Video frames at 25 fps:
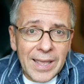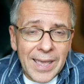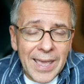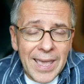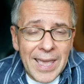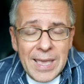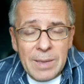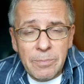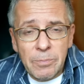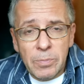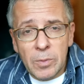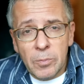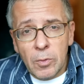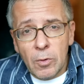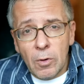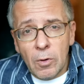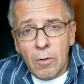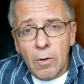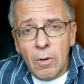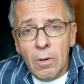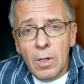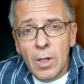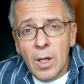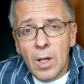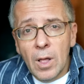
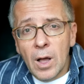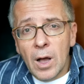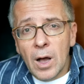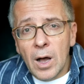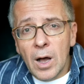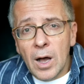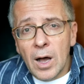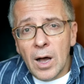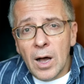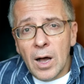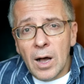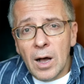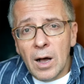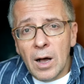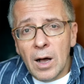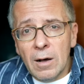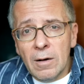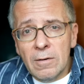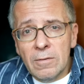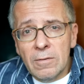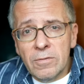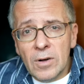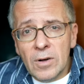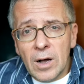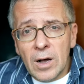capable
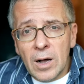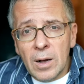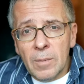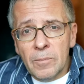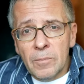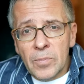of